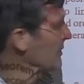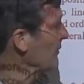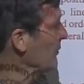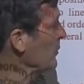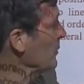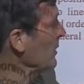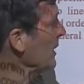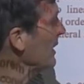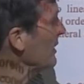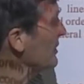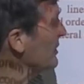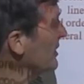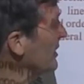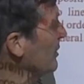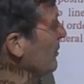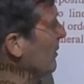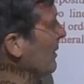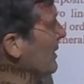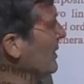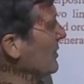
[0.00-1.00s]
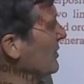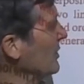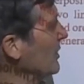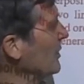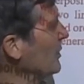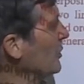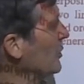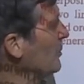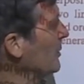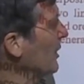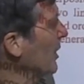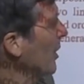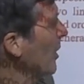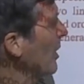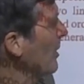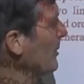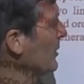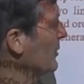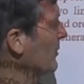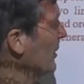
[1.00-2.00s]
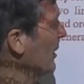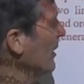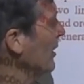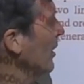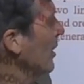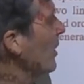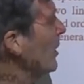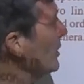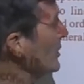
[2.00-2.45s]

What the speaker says: If you let C1 and C2 be arbitrary, all